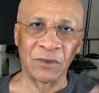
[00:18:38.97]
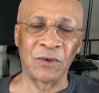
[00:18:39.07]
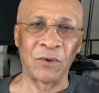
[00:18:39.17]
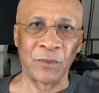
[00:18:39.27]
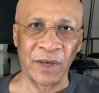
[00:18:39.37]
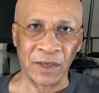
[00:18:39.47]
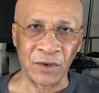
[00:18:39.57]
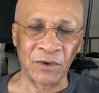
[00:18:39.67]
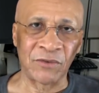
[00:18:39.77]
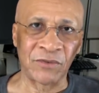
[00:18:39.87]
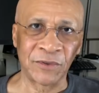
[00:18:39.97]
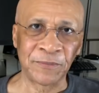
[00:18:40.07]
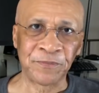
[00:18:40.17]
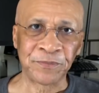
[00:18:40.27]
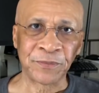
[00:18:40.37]
aware of.
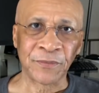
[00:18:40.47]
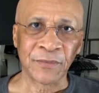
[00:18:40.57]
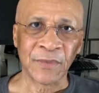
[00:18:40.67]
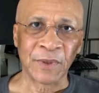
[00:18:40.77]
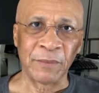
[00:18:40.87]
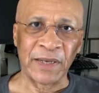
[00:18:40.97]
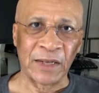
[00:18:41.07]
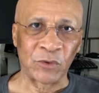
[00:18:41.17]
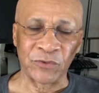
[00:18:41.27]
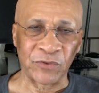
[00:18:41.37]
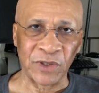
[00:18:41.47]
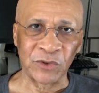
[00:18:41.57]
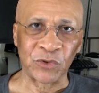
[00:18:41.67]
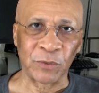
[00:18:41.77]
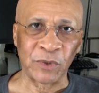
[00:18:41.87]
But I don't feel
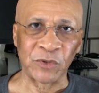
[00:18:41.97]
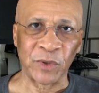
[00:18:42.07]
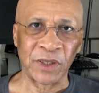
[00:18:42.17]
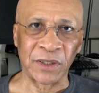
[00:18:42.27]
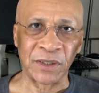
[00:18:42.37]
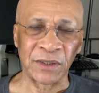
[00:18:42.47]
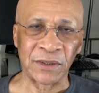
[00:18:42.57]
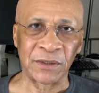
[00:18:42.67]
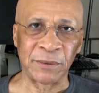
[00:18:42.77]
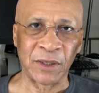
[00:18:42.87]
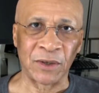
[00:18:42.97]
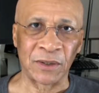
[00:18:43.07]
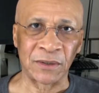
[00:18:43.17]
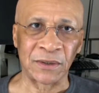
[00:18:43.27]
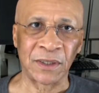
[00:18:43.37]
Trump is where he is
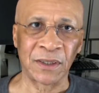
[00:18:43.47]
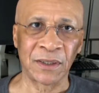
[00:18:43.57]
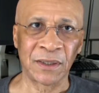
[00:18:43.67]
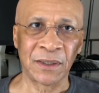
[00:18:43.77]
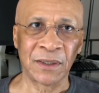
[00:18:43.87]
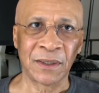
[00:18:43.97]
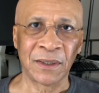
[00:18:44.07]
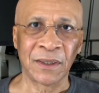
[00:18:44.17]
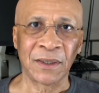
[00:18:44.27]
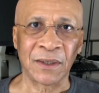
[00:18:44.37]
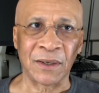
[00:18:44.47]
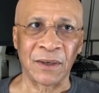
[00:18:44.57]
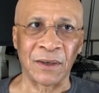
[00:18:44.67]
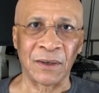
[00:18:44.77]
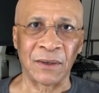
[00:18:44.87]
because
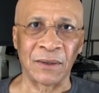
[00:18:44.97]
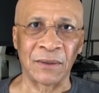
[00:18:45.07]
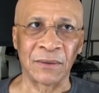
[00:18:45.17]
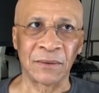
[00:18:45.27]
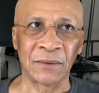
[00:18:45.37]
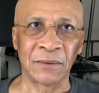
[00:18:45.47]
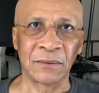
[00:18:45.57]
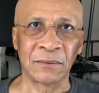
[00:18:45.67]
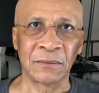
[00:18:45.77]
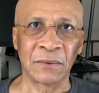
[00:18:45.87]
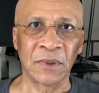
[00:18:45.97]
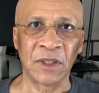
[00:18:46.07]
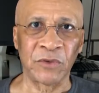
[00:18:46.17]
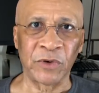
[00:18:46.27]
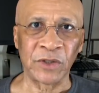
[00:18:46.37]

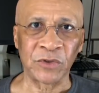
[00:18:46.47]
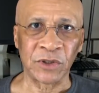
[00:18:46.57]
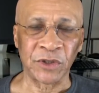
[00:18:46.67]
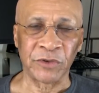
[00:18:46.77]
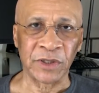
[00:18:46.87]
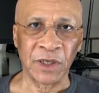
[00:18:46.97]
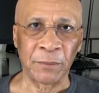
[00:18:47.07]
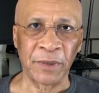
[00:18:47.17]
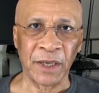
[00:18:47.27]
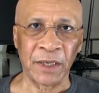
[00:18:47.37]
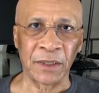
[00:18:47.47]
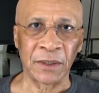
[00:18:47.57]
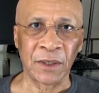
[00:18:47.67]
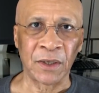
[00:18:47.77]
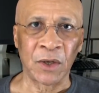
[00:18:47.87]
he ran such a great
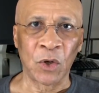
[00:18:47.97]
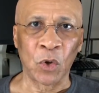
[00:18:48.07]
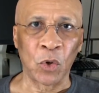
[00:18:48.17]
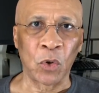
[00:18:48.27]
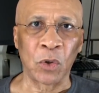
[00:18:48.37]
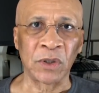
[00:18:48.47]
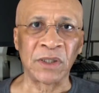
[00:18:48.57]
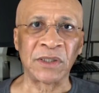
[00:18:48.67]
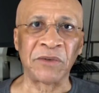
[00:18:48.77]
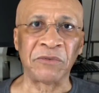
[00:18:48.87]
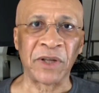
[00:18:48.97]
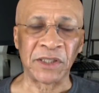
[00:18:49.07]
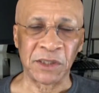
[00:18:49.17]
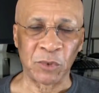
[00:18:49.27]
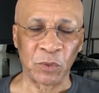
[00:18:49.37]
campaign or he's
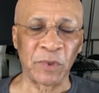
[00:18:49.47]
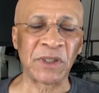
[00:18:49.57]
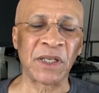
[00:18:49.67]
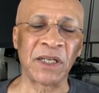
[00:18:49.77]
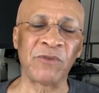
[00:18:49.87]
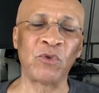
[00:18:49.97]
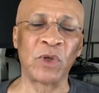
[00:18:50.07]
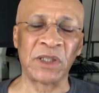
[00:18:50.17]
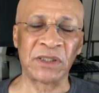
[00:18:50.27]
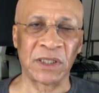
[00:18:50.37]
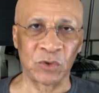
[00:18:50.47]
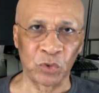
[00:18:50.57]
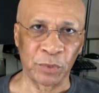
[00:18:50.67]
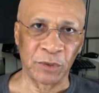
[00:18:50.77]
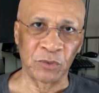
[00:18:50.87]
invincible. Basically, if you listen
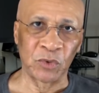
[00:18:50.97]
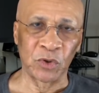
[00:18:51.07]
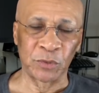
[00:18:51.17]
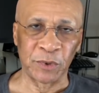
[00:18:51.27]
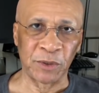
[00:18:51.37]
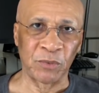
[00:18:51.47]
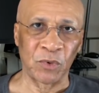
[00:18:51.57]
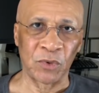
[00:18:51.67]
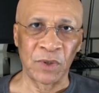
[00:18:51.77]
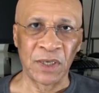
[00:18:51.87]
to those people,